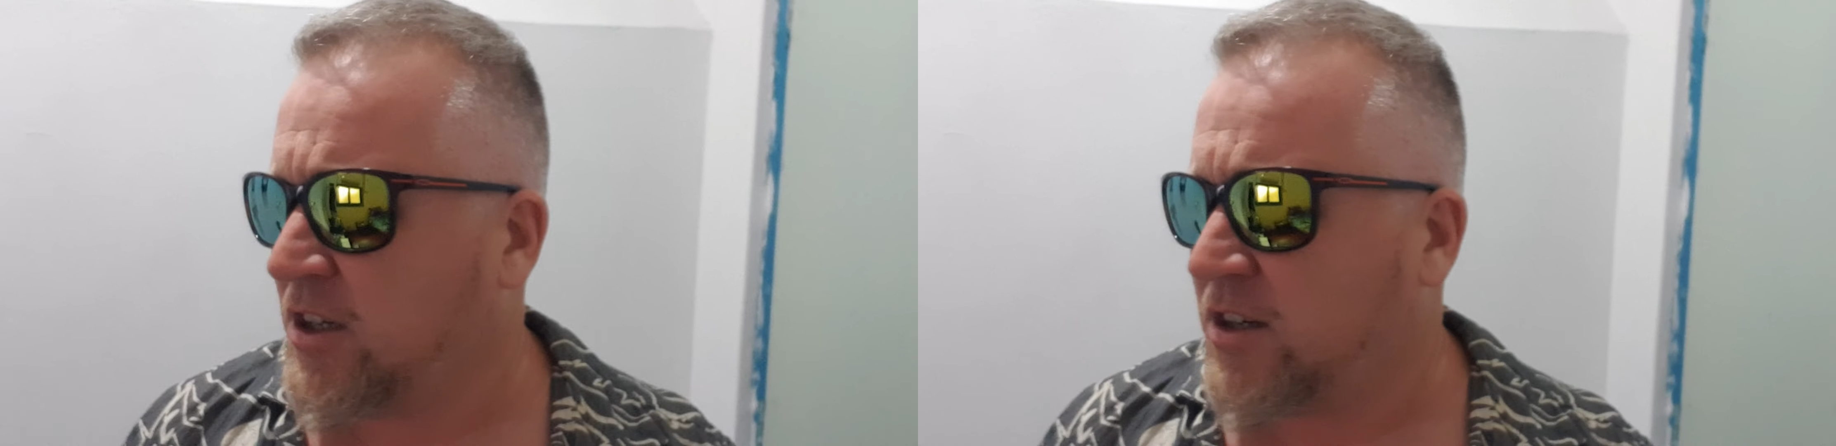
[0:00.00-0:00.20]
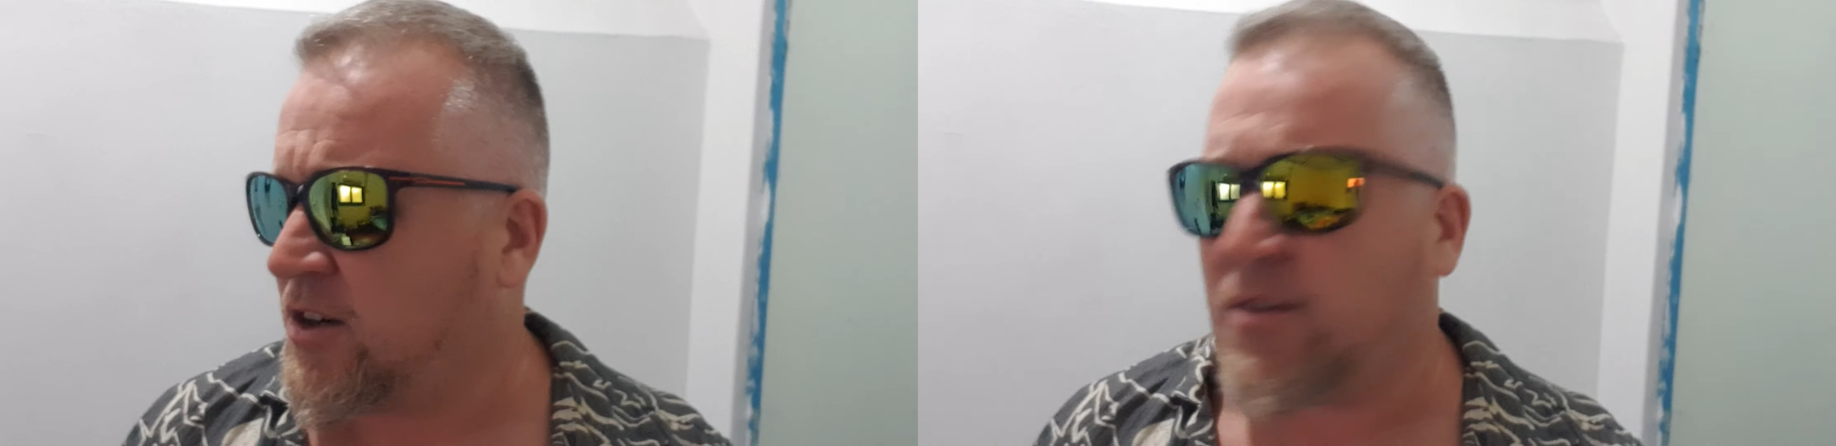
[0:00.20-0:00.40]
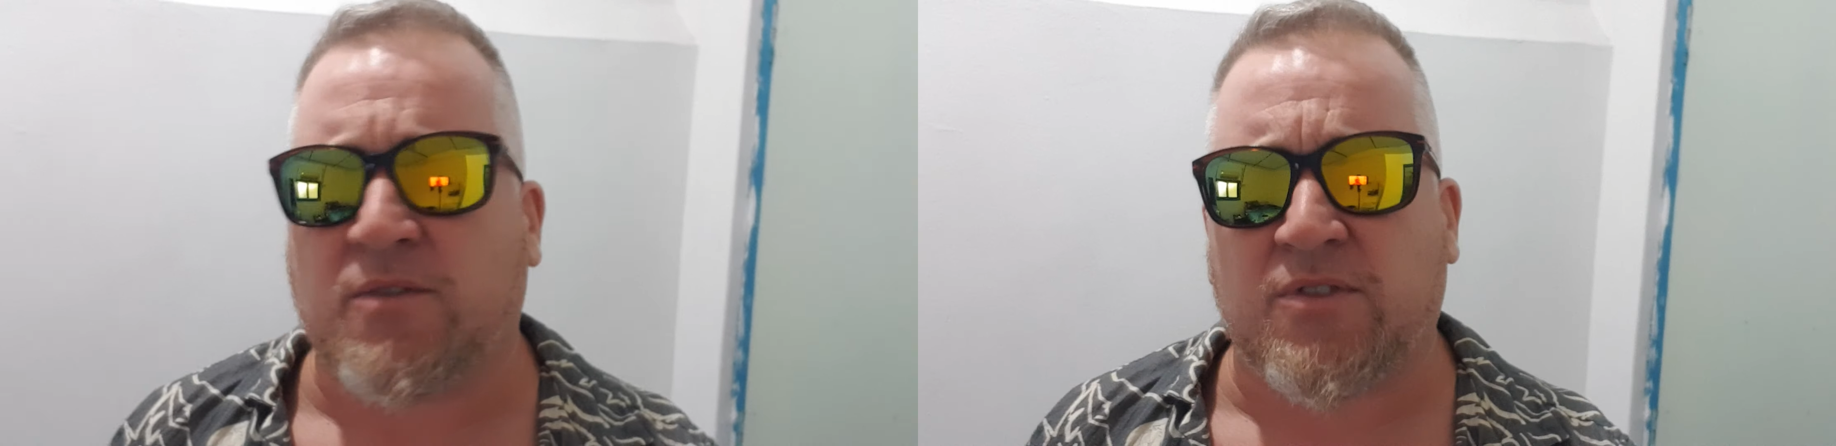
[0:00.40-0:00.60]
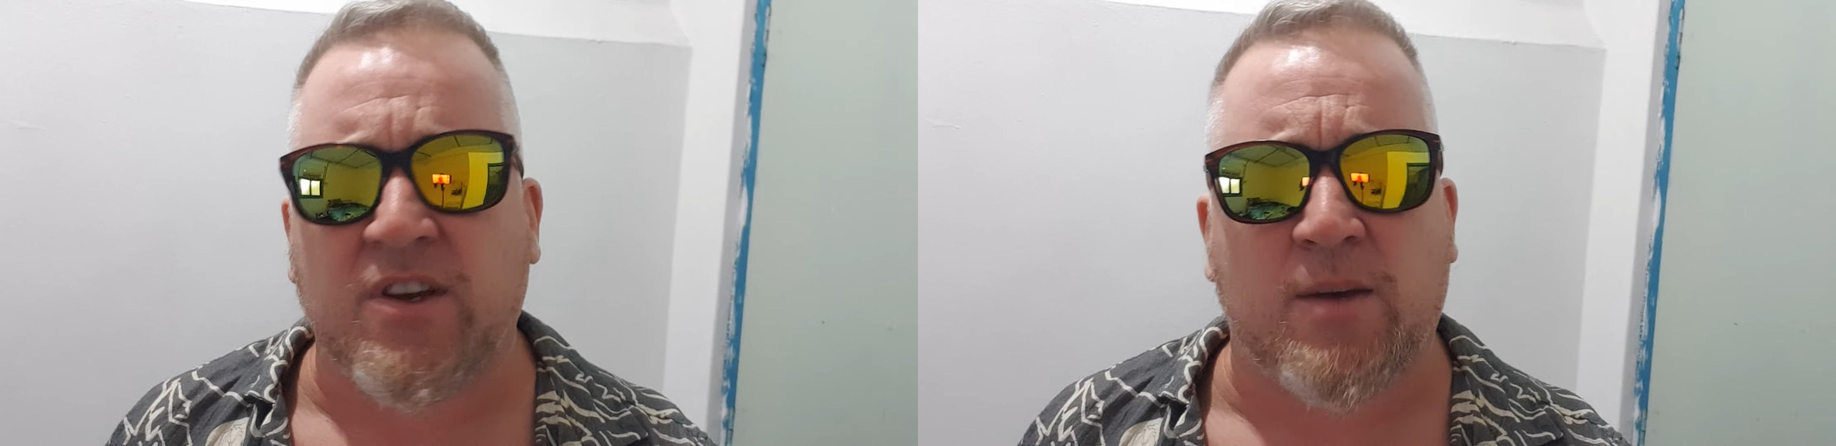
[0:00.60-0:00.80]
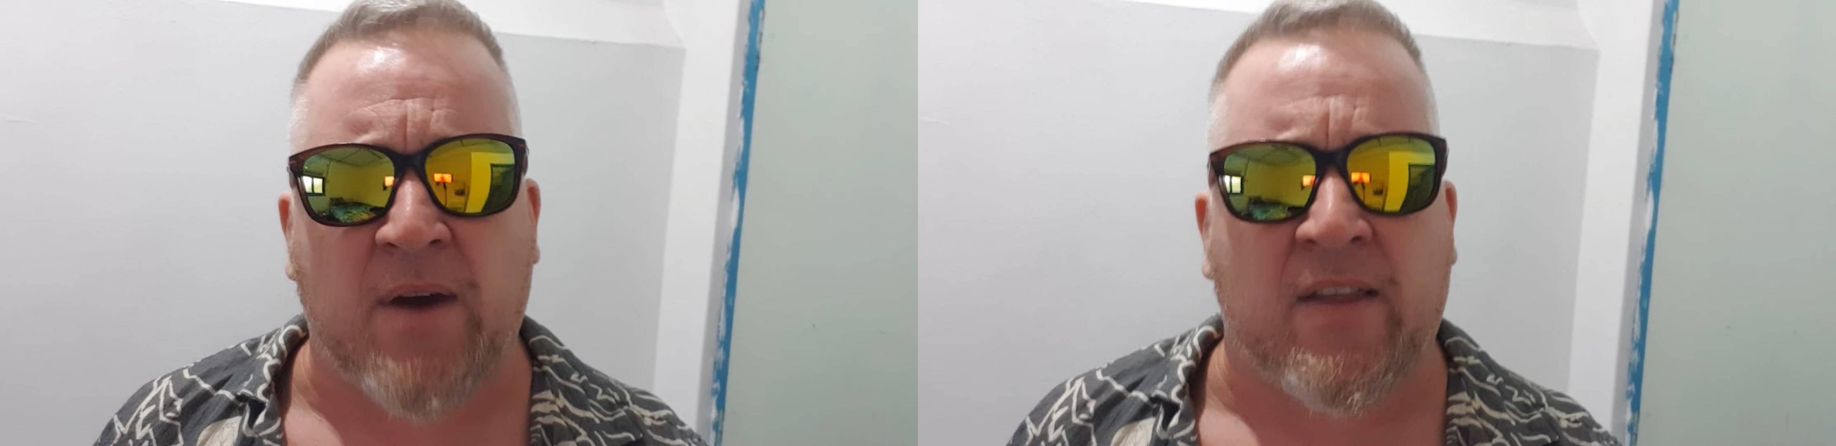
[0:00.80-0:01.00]
no, even
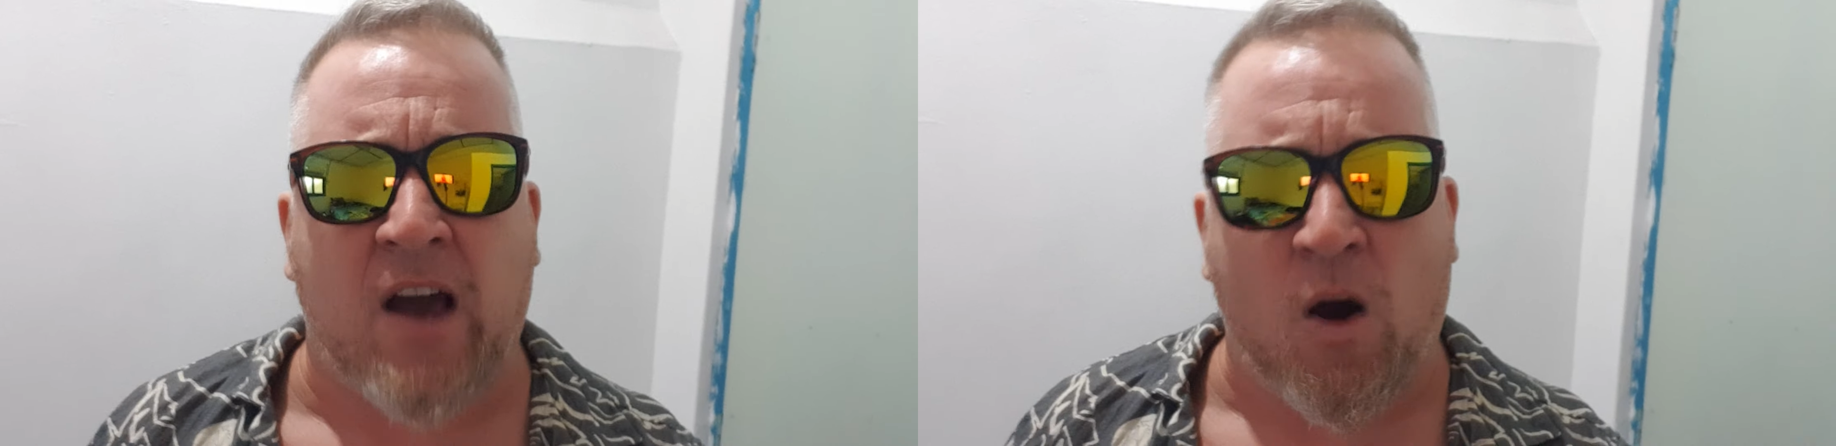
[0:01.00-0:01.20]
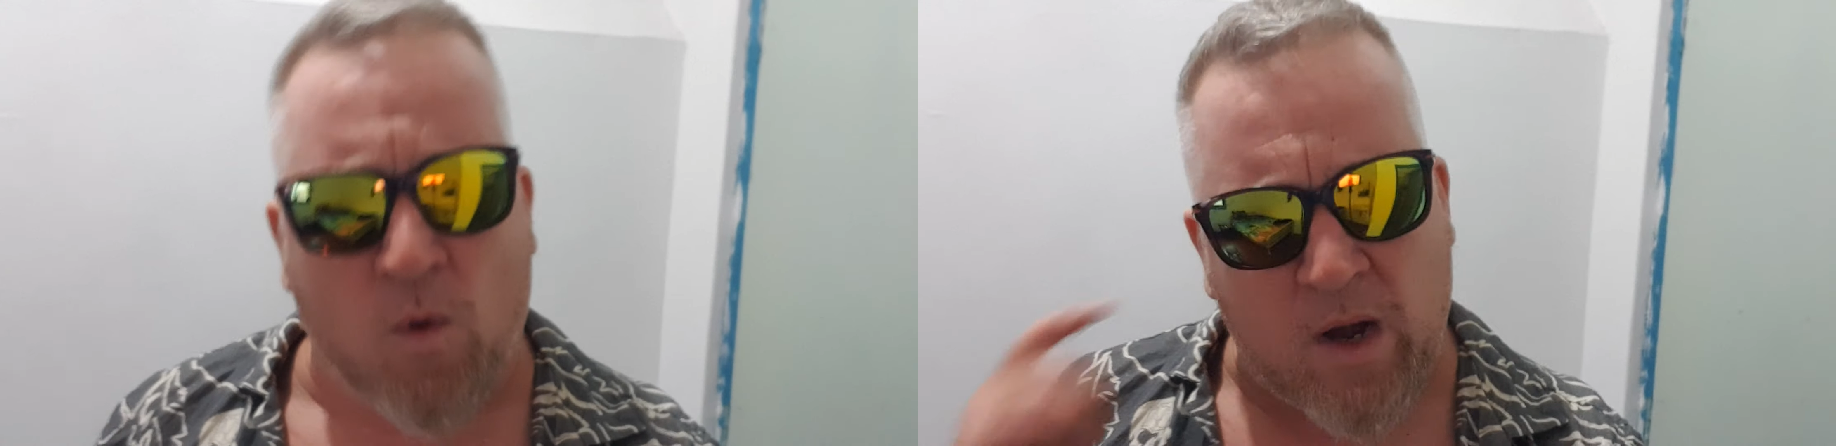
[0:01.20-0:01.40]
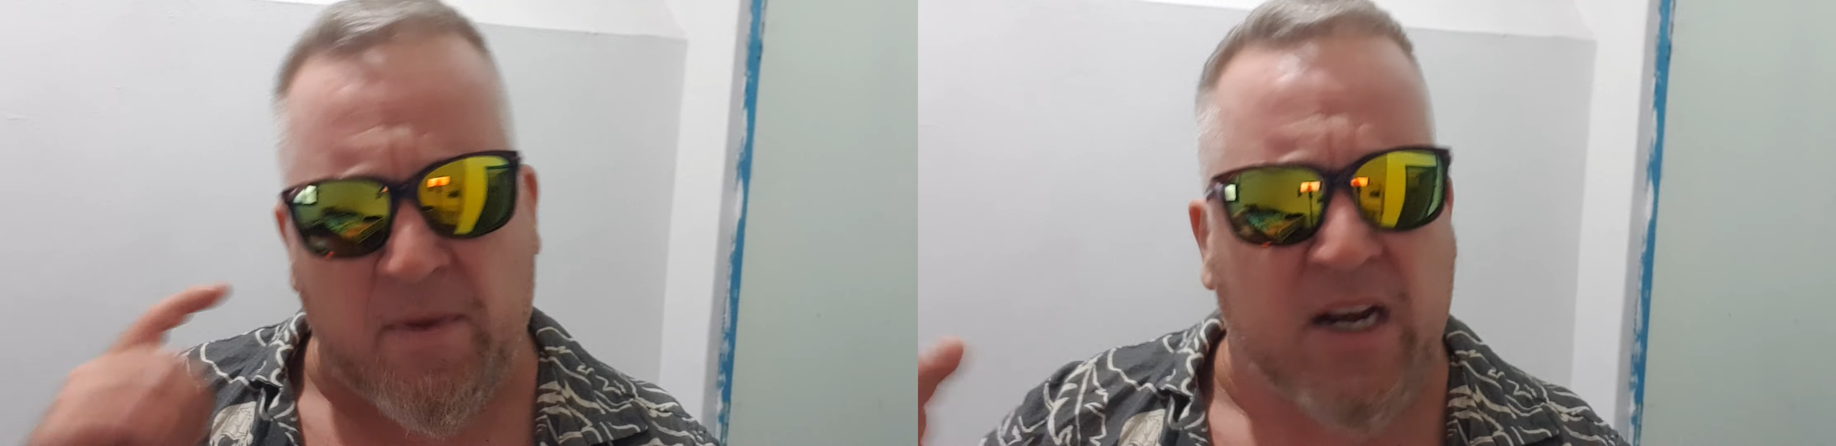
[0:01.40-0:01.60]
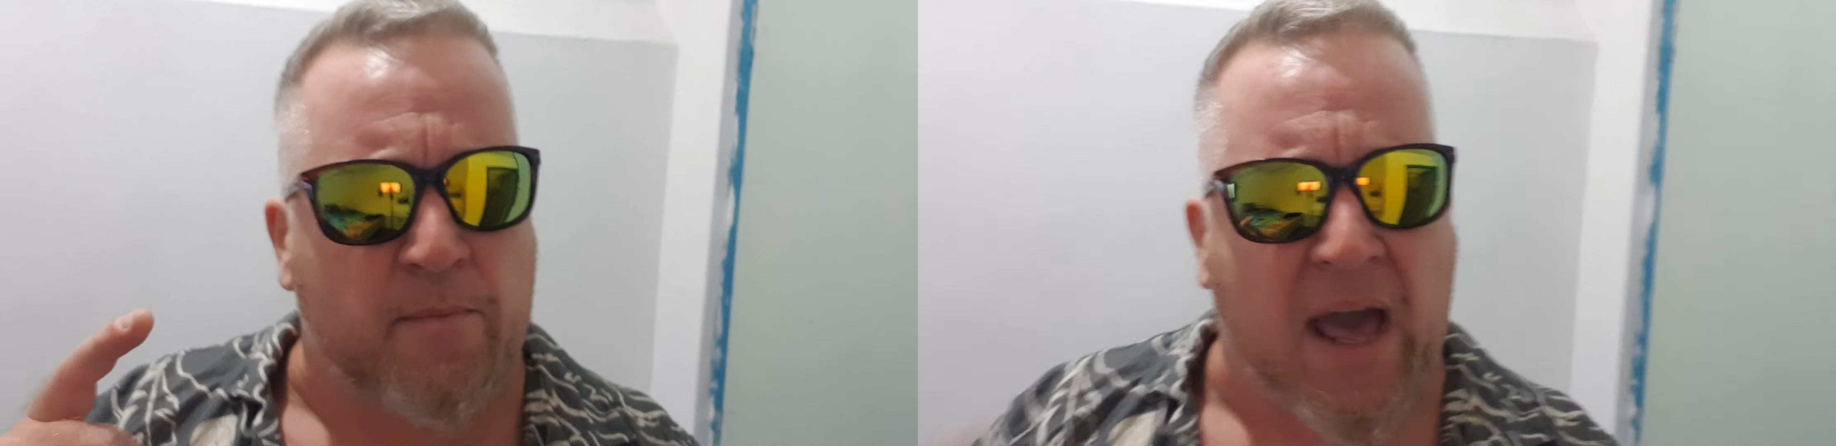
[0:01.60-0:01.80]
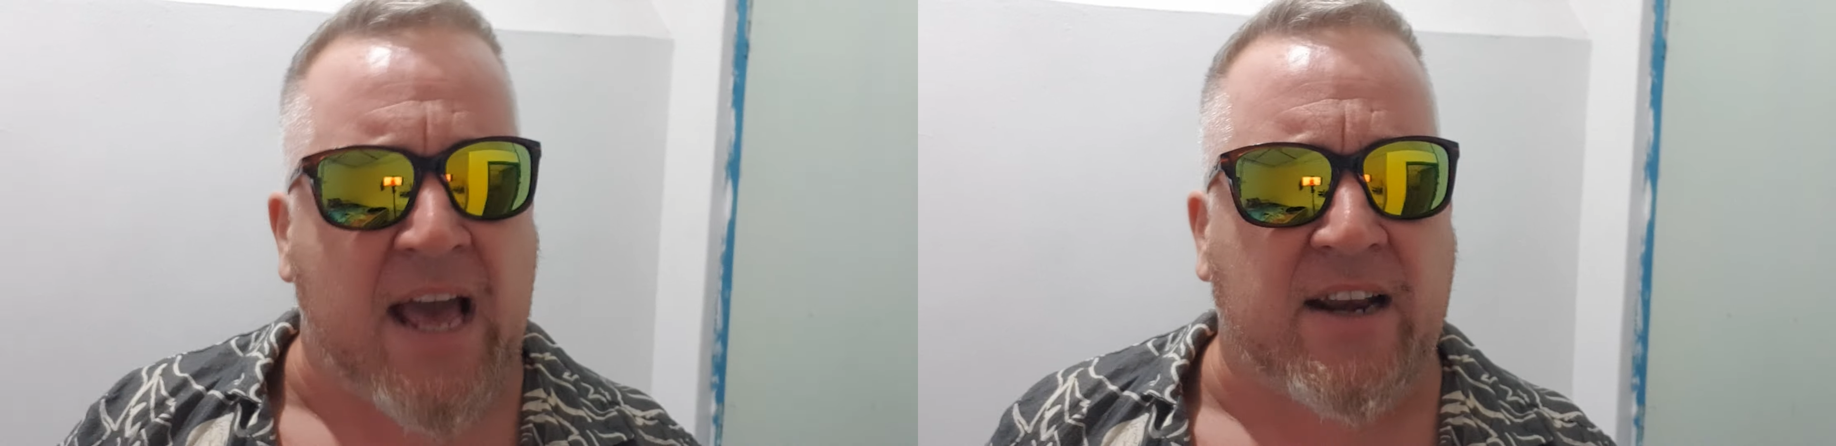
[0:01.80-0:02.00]
think about that. I want to be in a
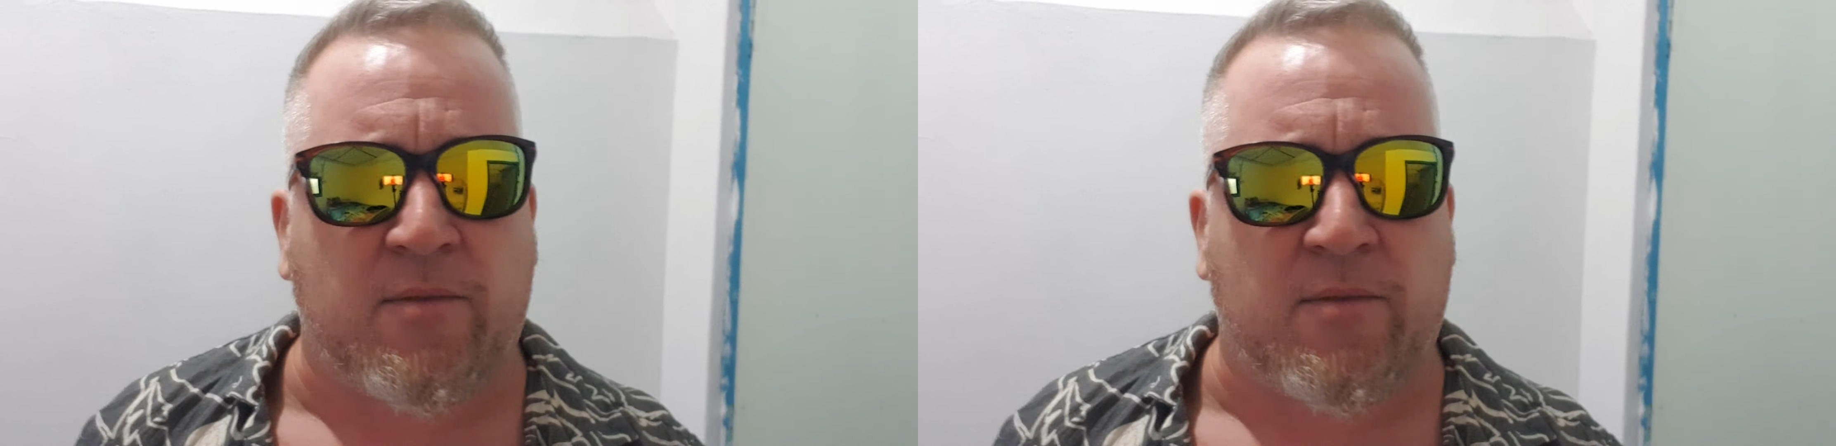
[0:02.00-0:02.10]
band.